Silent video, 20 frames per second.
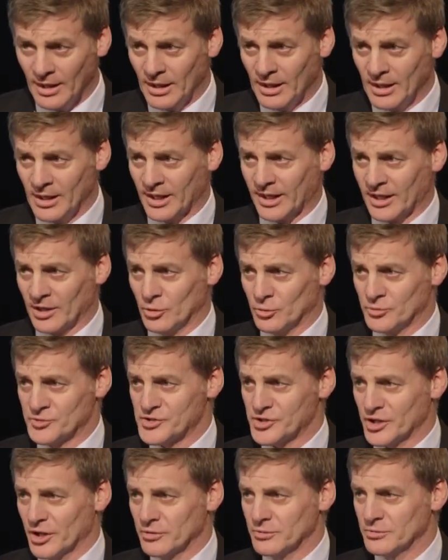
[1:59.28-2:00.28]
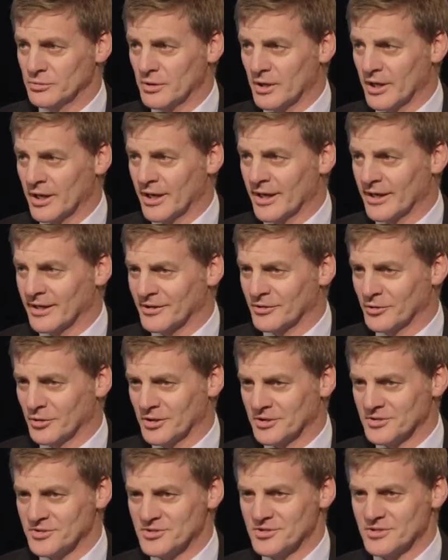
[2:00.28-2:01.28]
I can also
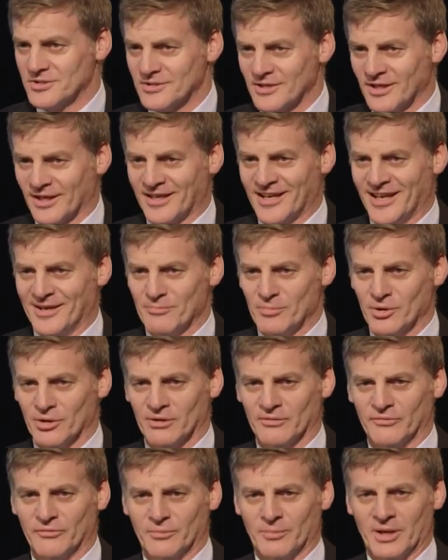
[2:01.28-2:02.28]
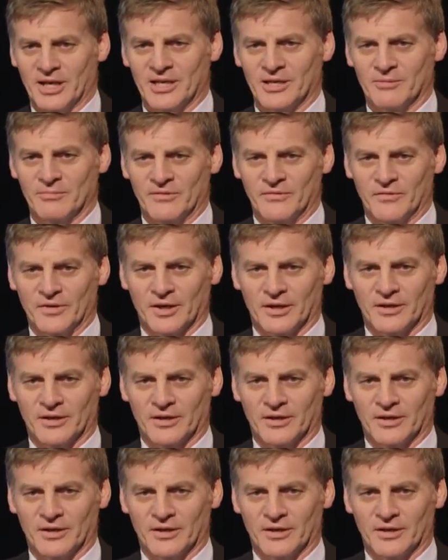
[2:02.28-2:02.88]
acknowledge Canberra for making me feel